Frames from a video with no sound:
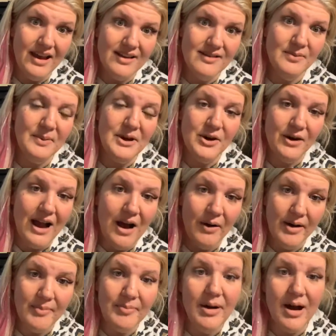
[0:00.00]
is when you're out
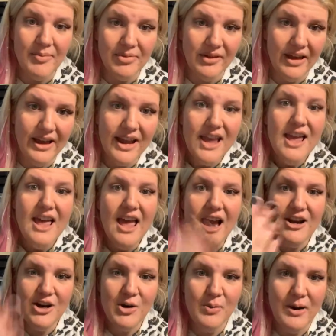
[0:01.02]
in public and
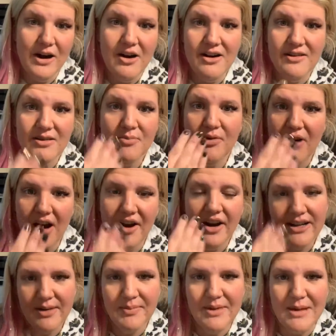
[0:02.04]
you're wearing the
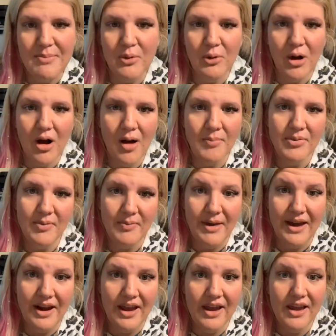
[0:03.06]
product and people
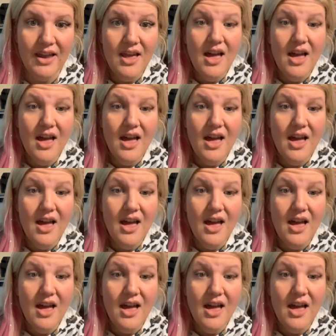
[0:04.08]
compliment it.